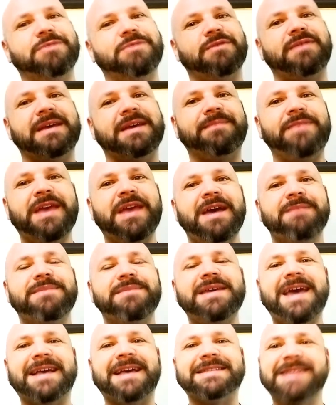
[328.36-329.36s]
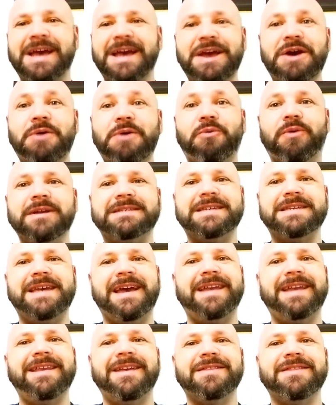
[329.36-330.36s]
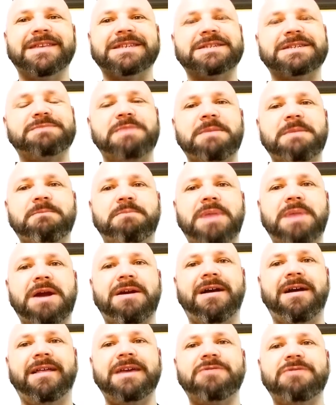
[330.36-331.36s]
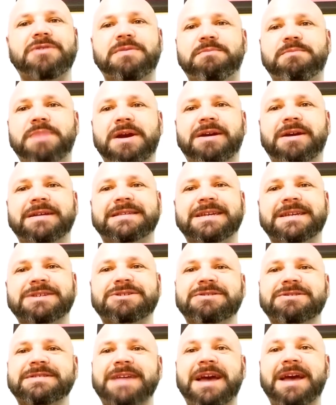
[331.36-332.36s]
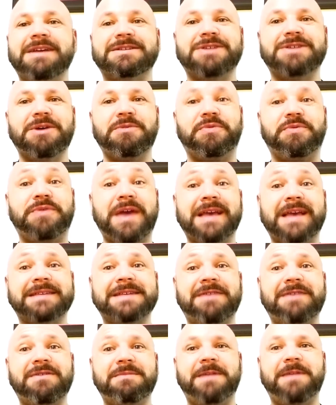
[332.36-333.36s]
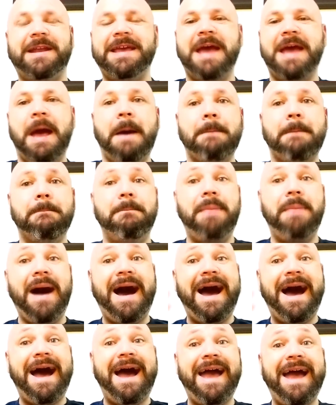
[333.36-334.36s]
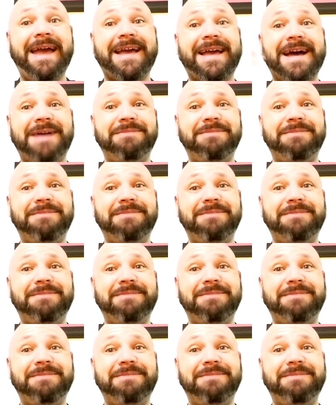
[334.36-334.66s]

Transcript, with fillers: the movie. But yes, once again, this has been Bear Elliott with Bear Essentials. So thanks everybody. Bye,